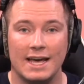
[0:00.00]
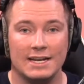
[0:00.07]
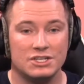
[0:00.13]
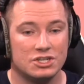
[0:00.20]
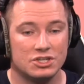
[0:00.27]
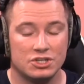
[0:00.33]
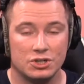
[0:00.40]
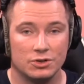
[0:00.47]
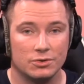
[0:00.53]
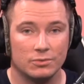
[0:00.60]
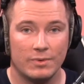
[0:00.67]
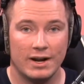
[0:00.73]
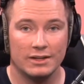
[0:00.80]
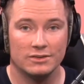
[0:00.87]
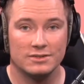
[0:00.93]
that is just your
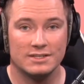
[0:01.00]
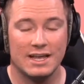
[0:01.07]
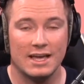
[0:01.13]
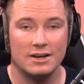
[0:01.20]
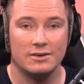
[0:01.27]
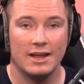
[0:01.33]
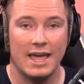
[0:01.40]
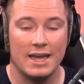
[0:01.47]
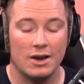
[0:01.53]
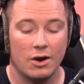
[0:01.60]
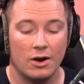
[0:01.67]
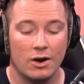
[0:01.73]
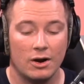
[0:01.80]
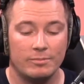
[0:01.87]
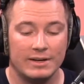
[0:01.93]
regular standard
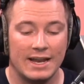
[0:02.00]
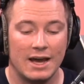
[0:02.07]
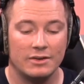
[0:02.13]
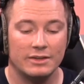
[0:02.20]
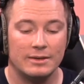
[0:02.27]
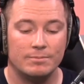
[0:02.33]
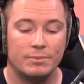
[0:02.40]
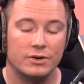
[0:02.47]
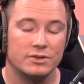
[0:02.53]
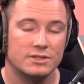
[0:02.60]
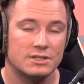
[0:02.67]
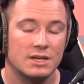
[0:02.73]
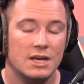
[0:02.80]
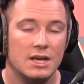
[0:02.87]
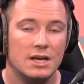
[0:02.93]
AR, but now the
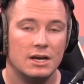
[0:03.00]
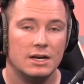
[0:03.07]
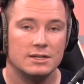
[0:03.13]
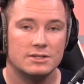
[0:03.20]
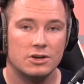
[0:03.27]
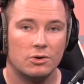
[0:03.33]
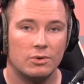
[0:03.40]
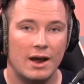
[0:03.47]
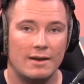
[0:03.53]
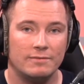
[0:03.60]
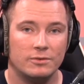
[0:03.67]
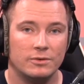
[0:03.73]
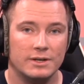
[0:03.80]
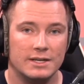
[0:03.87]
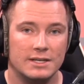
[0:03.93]
burst assault
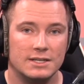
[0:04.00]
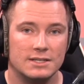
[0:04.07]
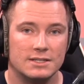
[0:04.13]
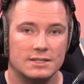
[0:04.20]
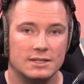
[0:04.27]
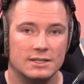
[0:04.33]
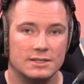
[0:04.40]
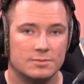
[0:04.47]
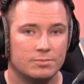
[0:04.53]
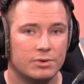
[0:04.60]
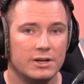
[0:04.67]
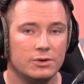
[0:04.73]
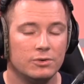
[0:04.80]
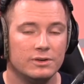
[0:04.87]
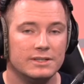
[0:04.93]
rifle is
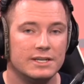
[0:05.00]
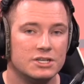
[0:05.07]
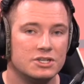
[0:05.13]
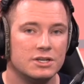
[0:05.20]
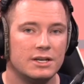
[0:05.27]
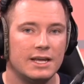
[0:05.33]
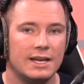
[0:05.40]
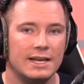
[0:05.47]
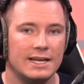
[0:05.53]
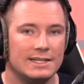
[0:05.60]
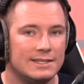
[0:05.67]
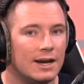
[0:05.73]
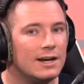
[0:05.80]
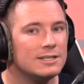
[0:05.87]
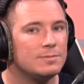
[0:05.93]
pretty cool addition, and
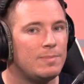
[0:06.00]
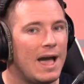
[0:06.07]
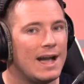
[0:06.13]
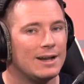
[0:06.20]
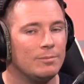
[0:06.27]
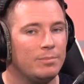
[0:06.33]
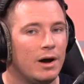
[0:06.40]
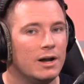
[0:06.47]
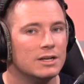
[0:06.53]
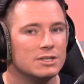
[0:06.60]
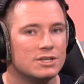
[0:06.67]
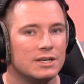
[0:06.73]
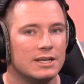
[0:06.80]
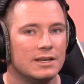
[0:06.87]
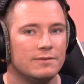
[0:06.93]
it does pack a
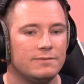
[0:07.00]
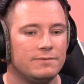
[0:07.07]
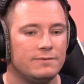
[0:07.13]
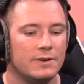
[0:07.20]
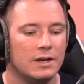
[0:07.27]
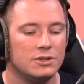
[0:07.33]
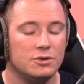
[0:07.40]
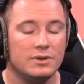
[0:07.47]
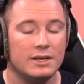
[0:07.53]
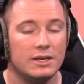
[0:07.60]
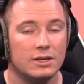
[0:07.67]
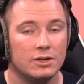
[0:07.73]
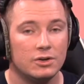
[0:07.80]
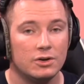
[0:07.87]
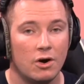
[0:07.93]
punch. If you can
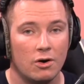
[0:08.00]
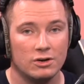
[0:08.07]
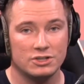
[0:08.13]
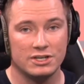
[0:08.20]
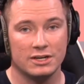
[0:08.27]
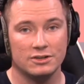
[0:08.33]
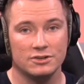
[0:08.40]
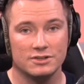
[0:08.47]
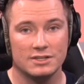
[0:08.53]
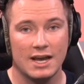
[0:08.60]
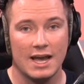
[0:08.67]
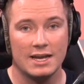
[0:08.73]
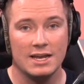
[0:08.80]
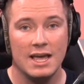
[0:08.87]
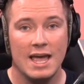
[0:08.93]
get good RNG on your
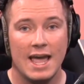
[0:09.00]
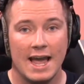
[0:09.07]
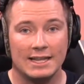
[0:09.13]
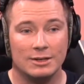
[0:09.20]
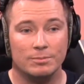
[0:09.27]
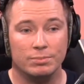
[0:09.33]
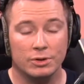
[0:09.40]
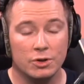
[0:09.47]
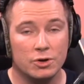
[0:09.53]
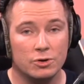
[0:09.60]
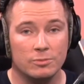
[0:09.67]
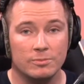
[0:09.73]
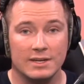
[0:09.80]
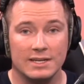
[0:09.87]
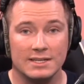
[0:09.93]
side, and the
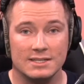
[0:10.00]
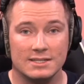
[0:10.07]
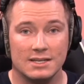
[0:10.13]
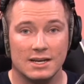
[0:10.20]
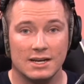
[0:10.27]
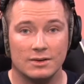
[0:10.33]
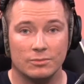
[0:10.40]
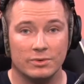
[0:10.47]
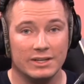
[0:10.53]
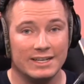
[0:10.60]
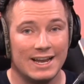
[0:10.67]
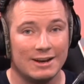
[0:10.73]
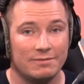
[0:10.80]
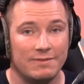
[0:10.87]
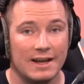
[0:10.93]
bloom is really
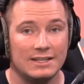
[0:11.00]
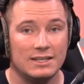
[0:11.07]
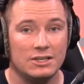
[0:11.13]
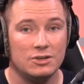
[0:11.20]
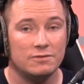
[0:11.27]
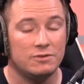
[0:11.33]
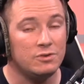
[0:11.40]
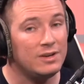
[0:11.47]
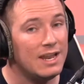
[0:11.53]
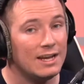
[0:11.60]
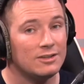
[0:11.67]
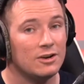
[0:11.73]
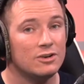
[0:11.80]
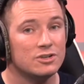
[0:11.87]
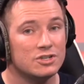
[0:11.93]
not affecting you, if you
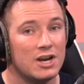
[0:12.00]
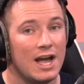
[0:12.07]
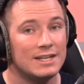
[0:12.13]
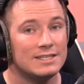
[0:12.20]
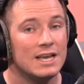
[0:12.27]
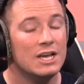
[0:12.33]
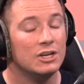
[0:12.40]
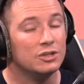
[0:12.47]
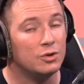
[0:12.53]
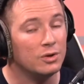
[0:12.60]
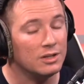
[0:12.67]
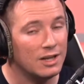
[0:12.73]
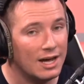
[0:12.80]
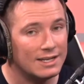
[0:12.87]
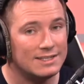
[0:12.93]
connect all your shots, you're doing
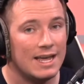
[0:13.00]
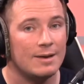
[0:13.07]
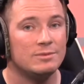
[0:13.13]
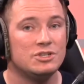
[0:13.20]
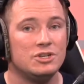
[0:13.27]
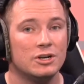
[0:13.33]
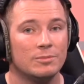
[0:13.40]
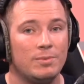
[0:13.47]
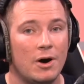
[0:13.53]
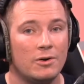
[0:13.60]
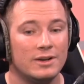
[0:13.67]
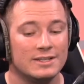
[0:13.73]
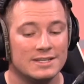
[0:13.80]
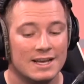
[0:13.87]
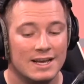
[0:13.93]
a lot of damage to your
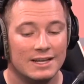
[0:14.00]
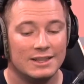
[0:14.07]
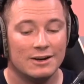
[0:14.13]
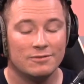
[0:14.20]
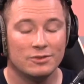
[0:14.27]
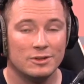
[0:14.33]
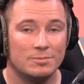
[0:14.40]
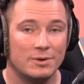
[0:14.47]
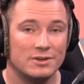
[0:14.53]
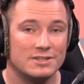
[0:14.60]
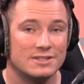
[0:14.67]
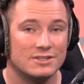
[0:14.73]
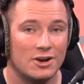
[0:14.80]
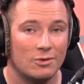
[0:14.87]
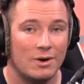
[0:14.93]
opponents. Therefore, the burst
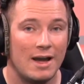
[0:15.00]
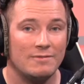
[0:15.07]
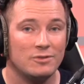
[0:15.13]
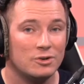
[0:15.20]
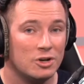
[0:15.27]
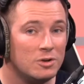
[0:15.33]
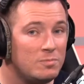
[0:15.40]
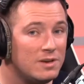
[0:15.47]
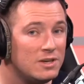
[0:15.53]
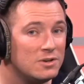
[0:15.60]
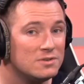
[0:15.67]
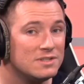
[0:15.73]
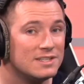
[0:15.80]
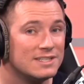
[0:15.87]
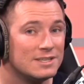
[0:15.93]
assault rifle could be
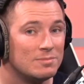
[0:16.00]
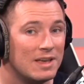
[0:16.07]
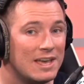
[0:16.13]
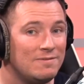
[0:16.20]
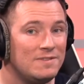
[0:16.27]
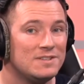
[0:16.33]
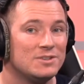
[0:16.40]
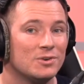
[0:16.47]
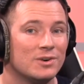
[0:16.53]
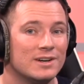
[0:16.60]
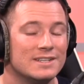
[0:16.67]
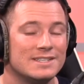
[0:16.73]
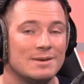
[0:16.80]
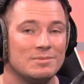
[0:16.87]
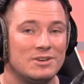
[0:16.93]
used in some
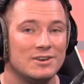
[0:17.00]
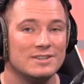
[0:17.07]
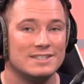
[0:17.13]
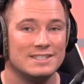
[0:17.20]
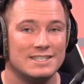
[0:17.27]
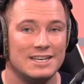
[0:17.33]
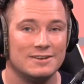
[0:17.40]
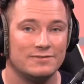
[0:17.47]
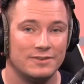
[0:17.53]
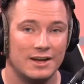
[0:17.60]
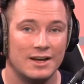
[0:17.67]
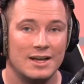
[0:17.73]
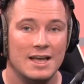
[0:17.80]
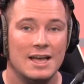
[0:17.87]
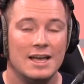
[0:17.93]
inventories, and I'm curious to see if
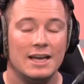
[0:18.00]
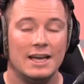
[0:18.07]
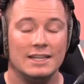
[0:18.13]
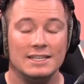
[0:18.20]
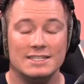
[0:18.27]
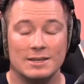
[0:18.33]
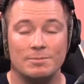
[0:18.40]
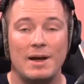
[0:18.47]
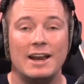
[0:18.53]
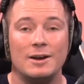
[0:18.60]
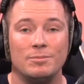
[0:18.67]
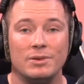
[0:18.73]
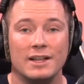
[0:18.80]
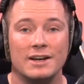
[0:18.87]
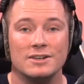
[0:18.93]
at least
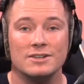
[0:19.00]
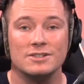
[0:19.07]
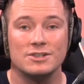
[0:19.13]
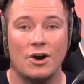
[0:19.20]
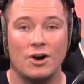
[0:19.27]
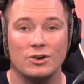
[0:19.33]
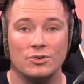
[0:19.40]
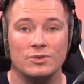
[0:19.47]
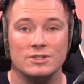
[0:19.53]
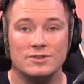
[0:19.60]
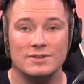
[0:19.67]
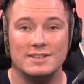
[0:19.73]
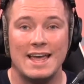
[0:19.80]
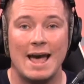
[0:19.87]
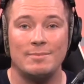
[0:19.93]
competitive players are going to
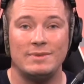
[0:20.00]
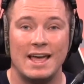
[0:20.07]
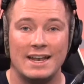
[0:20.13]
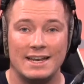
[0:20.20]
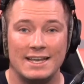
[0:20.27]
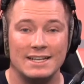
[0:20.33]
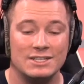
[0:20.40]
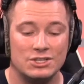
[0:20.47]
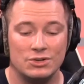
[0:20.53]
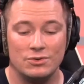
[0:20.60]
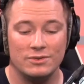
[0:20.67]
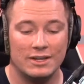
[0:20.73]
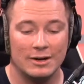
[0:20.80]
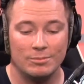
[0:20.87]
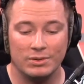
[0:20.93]
adapt that into
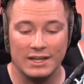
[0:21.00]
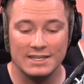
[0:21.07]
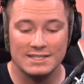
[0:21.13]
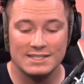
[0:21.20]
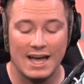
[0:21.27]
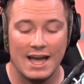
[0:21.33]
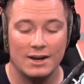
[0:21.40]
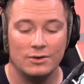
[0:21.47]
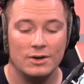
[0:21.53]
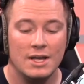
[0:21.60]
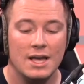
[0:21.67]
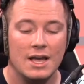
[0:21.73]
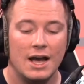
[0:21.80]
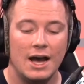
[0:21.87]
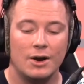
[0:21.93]
their play style.
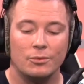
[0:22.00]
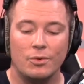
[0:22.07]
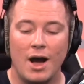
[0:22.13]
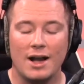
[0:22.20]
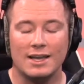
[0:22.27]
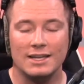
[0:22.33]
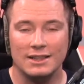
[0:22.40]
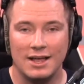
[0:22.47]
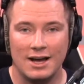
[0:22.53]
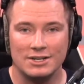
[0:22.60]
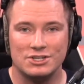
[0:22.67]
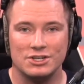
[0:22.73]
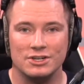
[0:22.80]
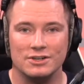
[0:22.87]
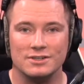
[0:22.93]
Rocket
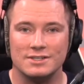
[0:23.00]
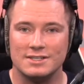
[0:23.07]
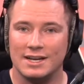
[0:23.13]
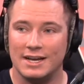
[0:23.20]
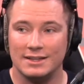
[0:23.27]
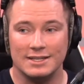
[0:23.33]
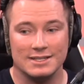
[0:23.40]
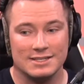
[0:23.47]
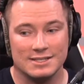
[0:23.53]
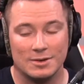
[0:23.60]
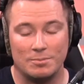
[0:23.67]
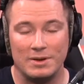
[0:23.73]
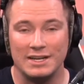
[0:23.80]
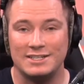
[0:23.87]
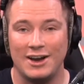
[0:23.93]
launchers, this is a
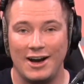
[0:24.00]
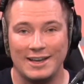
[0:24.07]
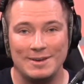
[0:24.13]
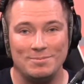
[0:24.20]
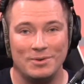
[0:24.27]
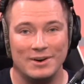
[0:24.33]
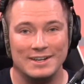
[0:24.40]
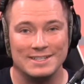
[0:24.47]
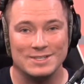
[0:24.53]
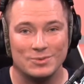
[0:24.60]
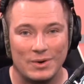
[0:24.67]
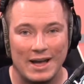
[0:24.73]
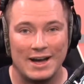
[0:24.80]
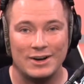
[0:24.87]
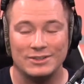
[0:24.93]
big talking point as
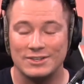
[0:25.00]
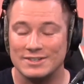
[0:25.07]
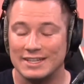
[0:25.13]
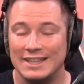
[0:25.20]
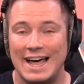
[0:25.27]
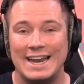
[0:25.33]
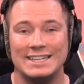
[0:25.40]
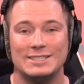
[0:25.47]
well. There's a lot of